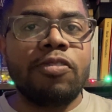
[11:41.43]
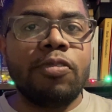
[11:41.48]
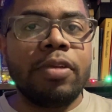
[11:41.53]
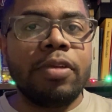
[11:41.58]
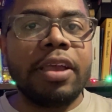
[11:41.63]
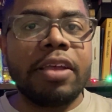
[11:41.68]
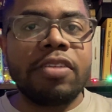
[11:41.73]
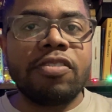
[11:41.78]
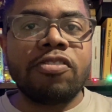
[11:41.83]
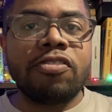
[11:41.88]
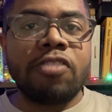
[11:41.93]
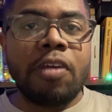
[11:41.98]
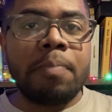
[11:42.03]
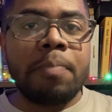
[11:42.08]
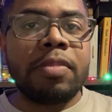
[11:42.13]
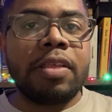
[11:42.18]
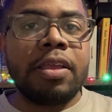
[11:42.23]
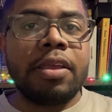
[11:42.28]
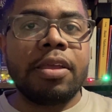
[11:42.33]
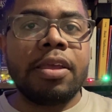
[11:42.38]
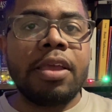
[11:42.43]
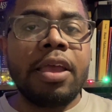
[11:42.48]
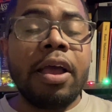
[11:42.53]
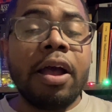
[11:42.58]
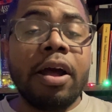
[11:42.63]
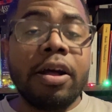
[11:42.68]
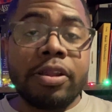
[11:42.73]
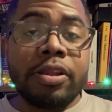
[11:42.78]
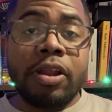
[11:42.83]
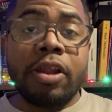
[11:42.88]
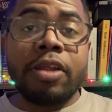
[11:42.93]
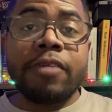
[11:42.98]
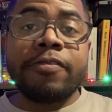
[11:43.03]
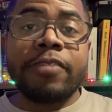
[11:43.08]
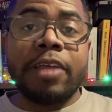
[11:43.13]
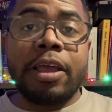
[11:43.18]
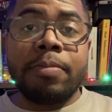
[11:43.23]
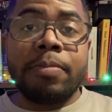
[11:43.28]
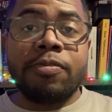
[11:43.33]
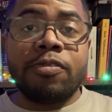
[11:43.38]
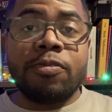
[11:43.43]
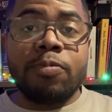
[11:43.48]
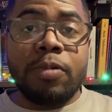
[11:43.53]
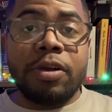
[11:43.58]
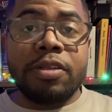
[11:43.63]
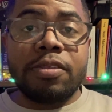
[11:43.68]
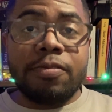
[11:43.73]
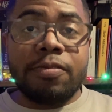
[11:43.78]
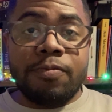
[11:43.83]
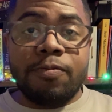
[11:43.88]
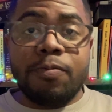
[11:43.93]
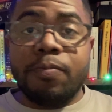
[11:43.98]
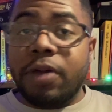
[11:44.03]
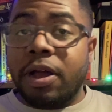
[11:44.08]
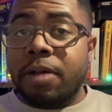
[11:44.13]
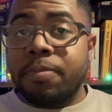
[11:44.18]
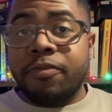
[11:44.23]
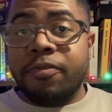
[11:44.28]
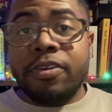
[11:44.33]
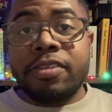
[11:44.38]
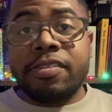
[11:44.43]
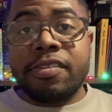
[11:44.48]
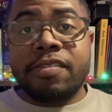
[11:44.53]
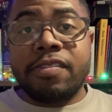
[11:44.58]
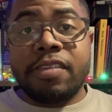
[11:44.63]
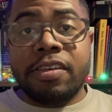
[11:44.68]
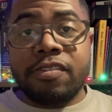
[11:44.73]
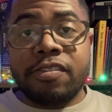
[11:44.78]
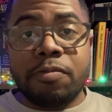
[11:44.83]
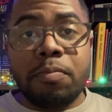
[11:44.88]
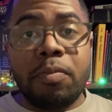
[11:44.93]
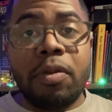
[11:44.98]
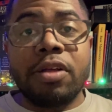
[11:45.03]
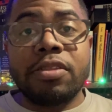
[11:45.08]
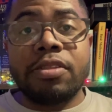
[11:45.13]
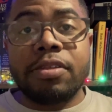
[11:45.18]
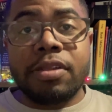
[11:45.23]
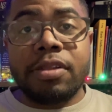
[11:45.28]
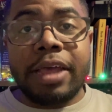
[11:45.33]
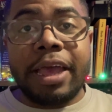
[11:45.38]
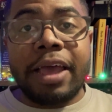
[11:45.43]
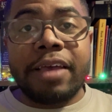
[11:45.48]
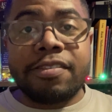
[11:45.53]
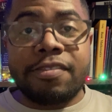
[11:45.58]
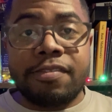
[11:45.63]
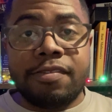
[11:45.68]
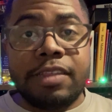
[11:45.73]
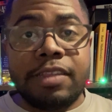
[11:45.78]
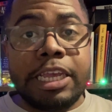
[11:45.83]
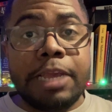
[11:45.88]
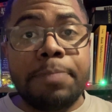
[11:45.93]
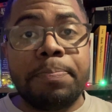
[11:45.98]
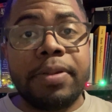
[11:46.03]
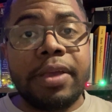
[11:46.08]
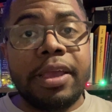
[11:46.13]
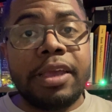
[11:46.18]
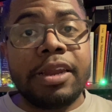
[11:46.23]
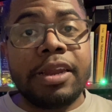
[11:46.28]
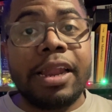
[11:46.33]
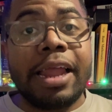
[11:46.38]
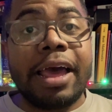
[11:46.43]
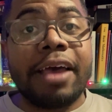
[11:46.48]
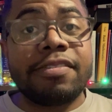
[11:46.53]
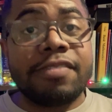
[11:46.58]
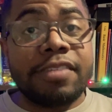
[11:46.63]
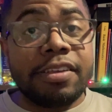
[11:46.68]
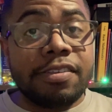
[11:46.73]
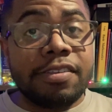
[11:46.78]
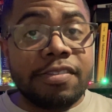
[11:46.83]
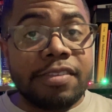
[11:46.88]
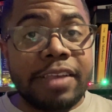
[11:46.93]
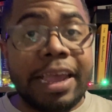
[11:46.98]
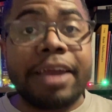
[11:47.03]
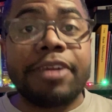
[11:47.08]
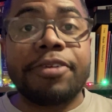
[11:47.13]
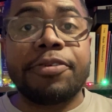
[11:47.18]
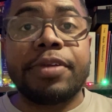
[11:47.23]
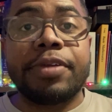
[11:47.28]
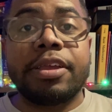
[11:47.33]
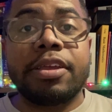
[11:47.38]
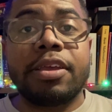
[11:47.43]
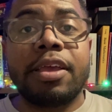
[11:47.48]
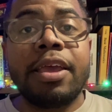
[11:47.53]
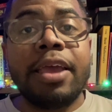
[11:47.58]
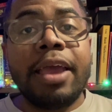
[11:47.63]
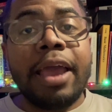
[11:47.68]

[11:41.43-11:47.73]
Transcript: You get something a lot of times what physicists model as deep inelastic scattering.